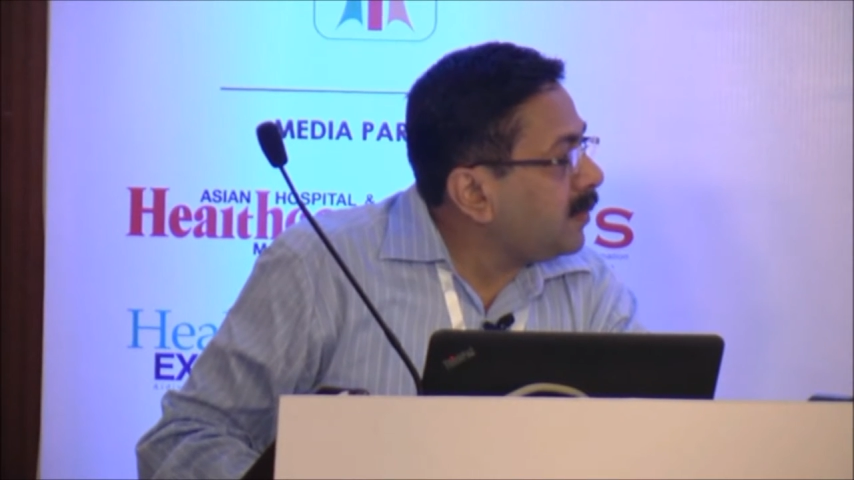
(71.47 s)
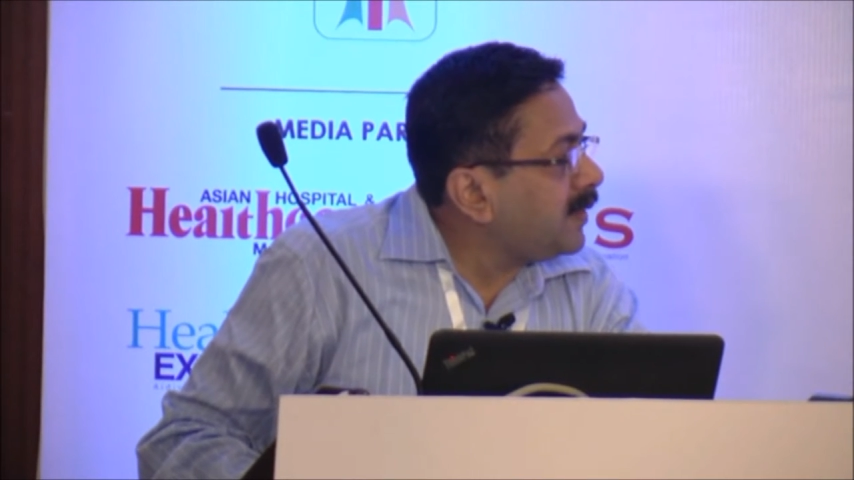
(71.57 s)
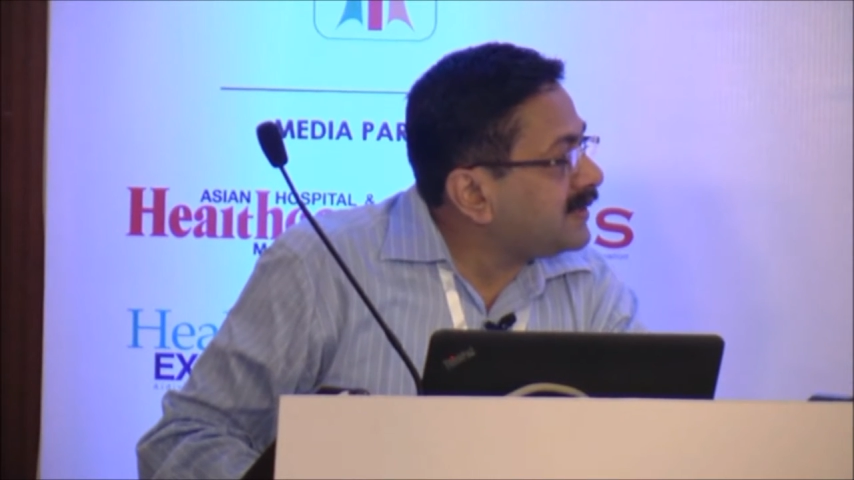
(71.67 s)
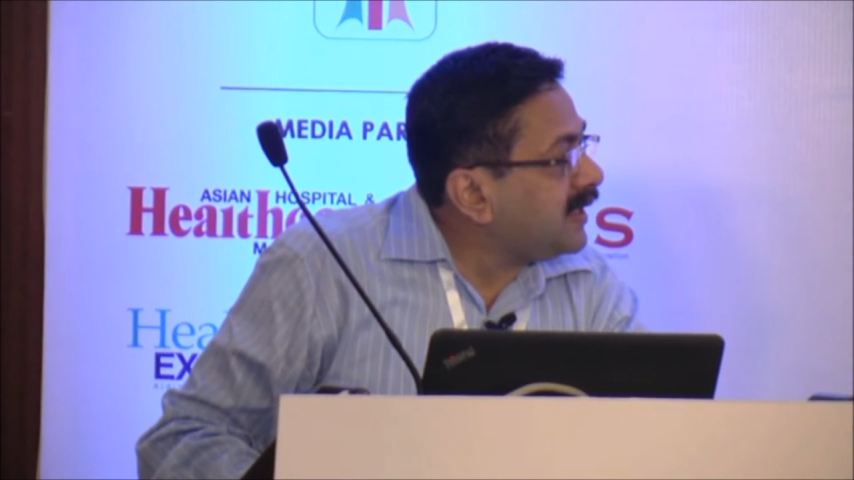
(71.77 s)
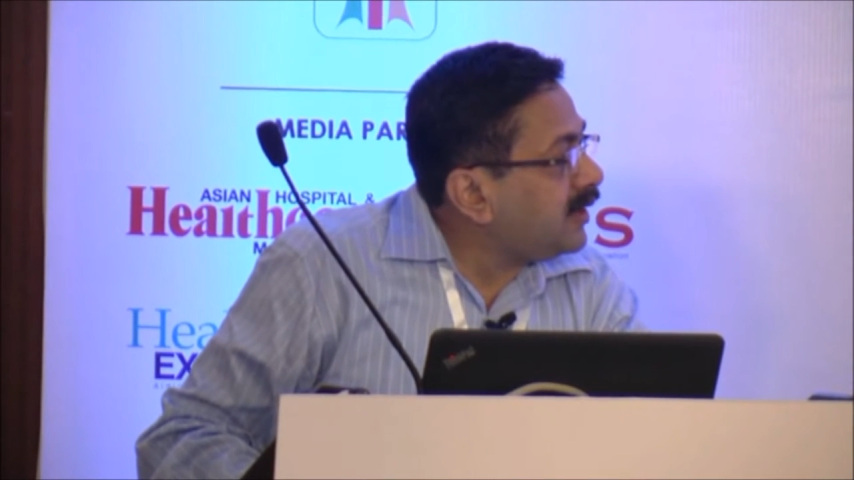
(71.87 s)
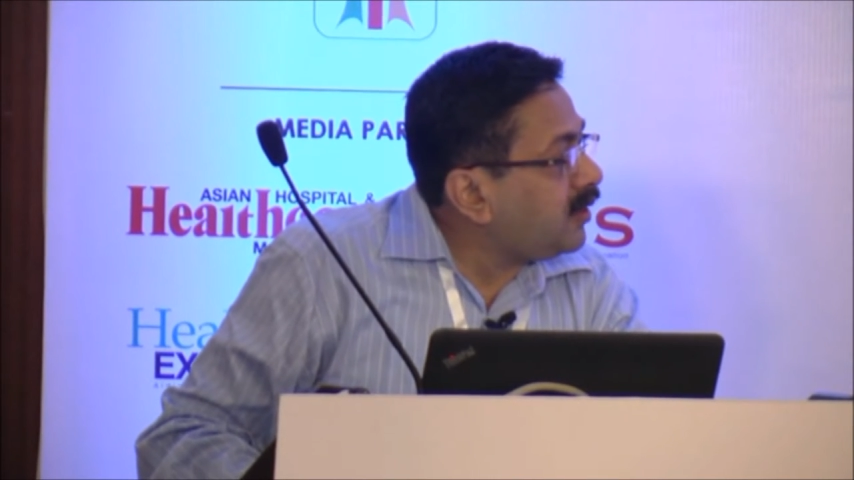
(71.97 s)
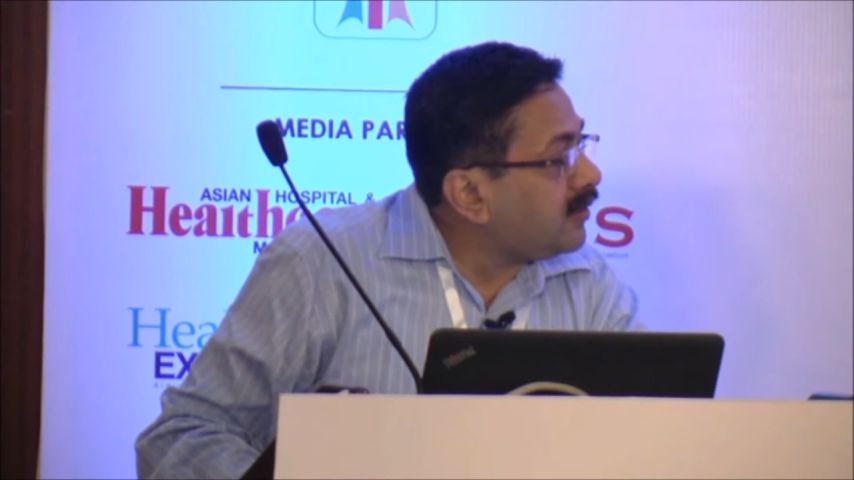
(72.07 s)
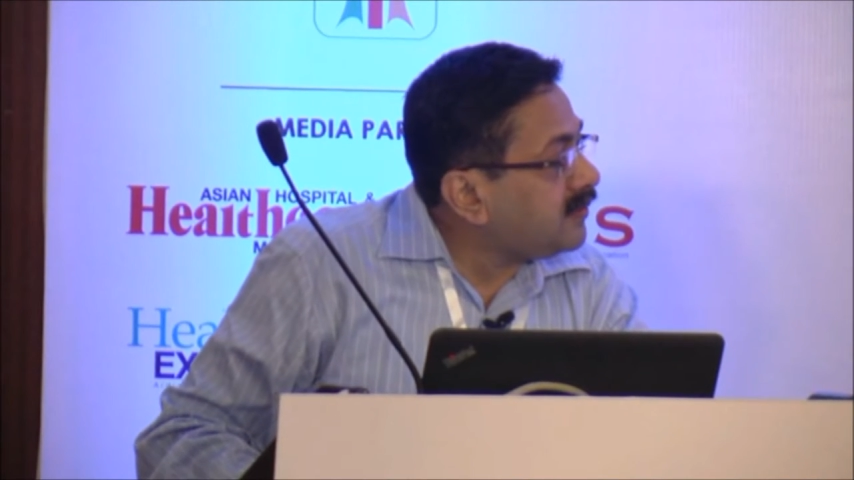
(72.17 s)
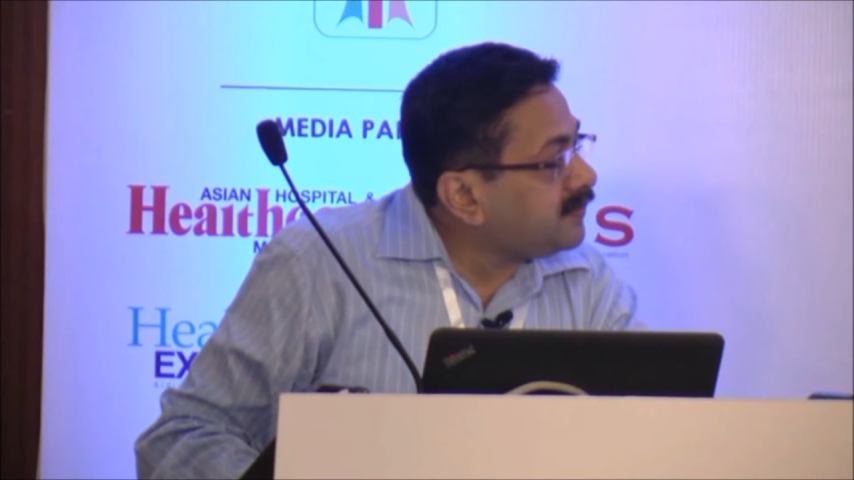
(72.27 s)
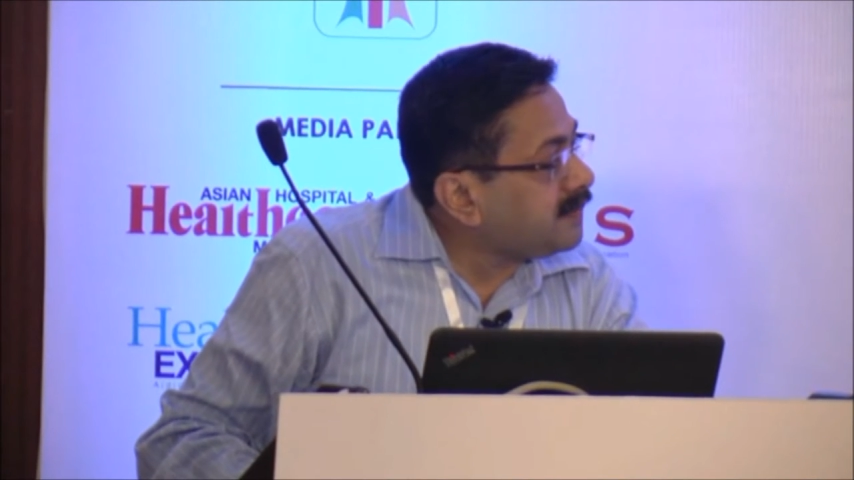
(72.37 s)

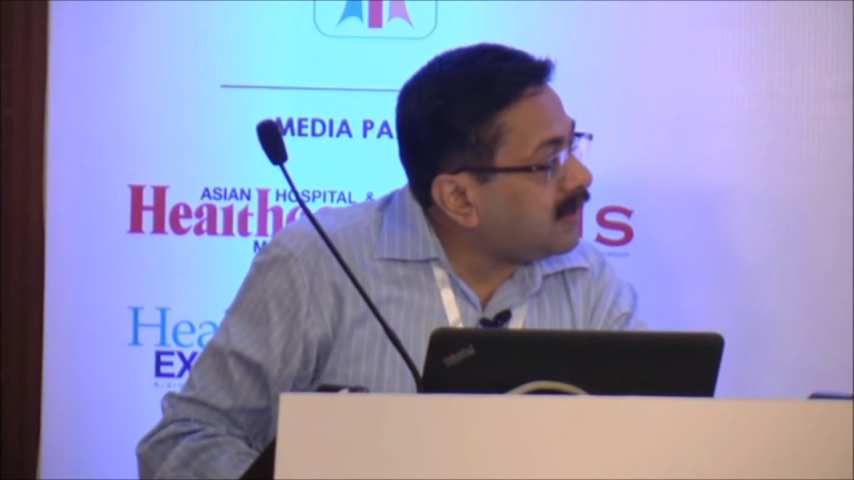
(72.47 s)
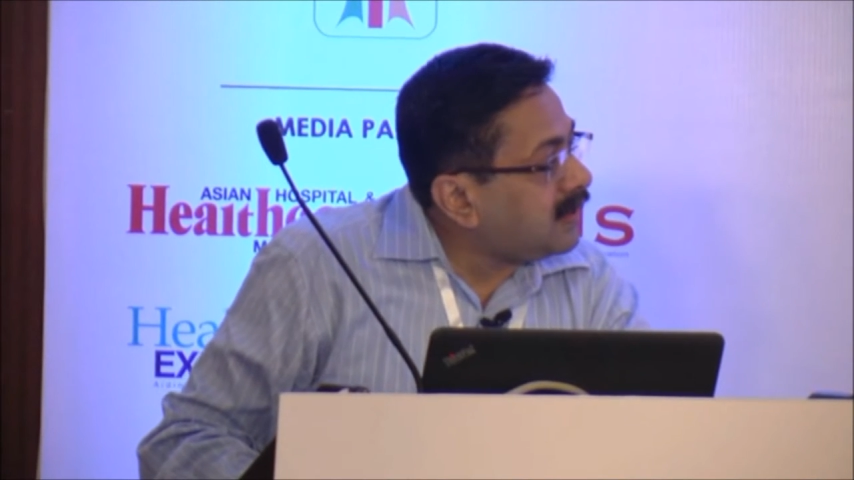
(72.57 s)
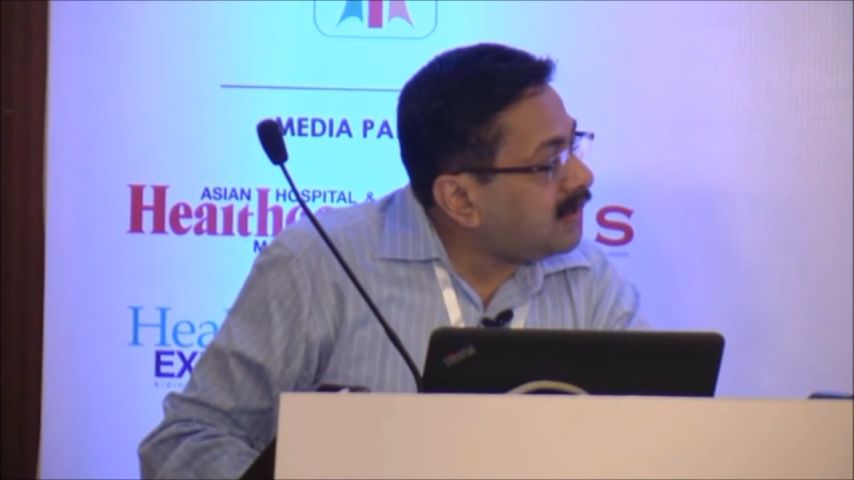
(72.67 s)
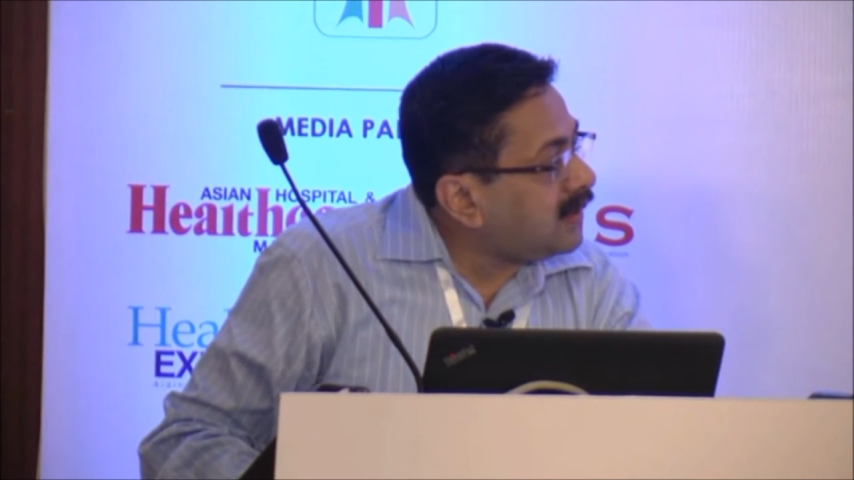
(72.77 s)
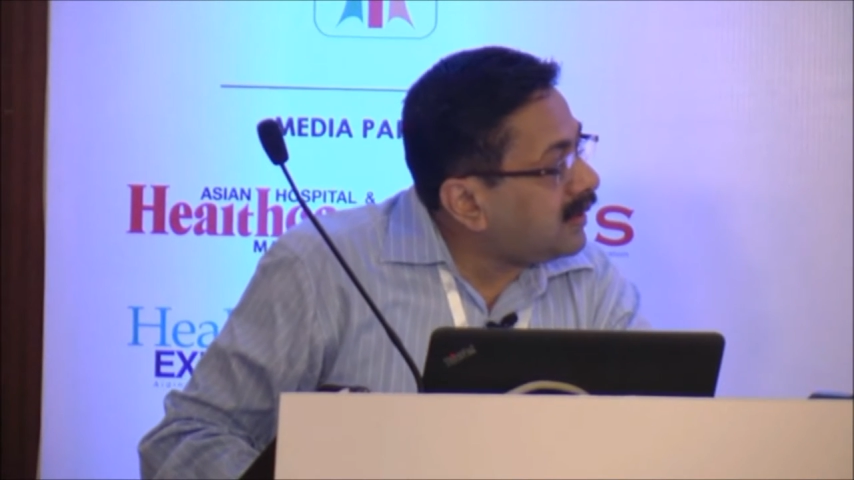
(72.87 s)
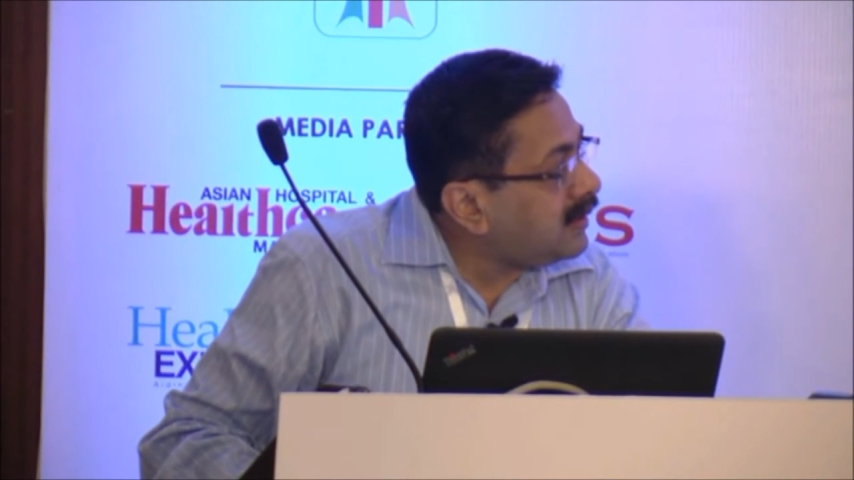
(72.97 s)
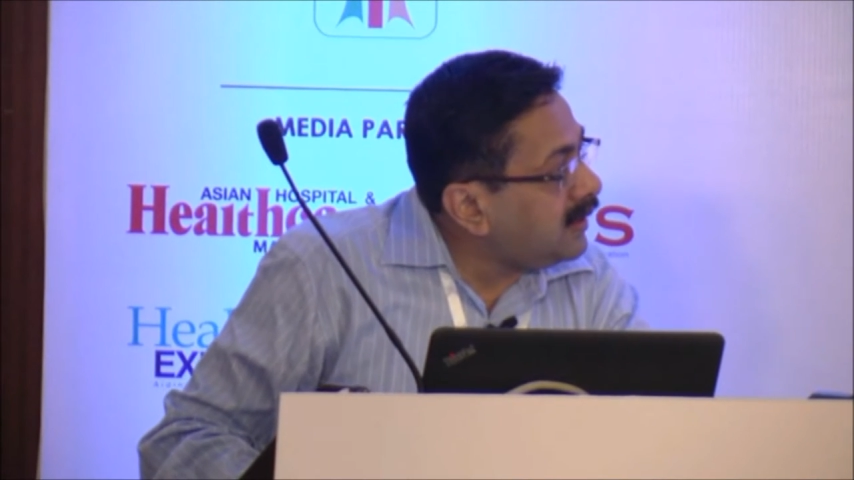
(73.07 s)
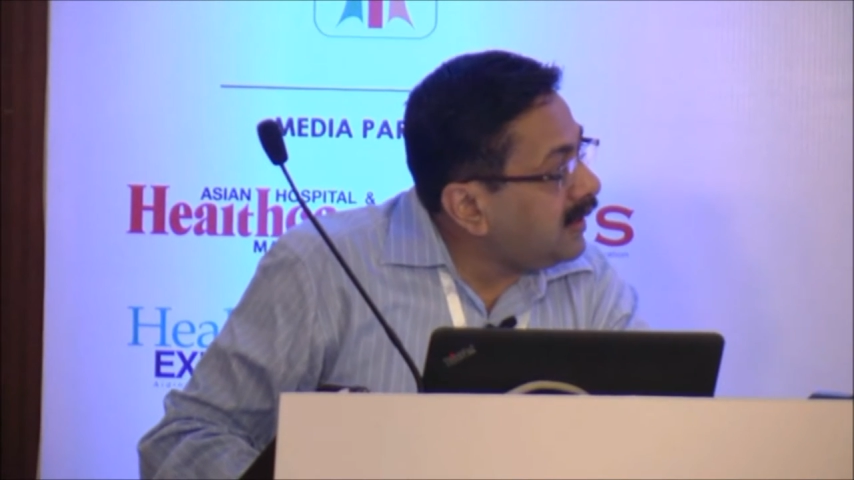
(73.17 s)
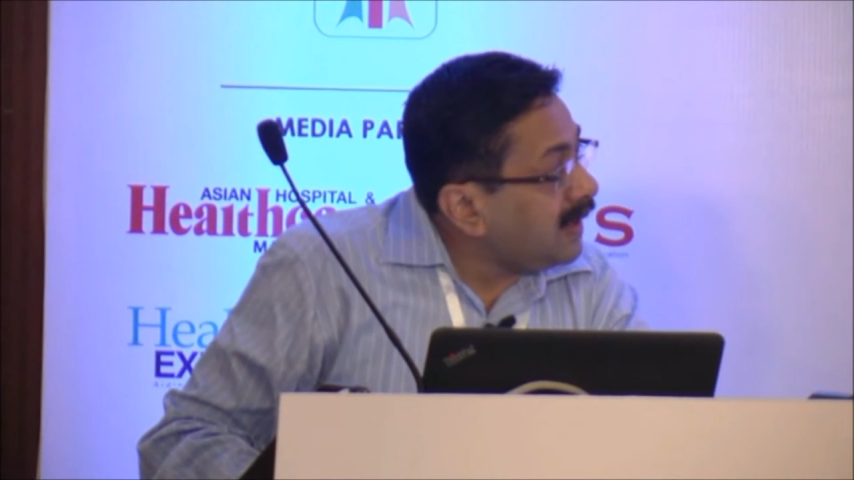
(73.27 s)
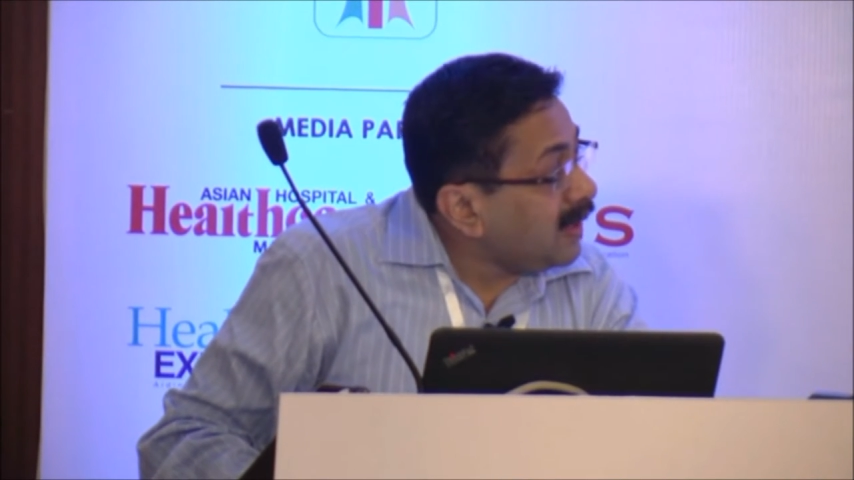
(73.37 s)
50% of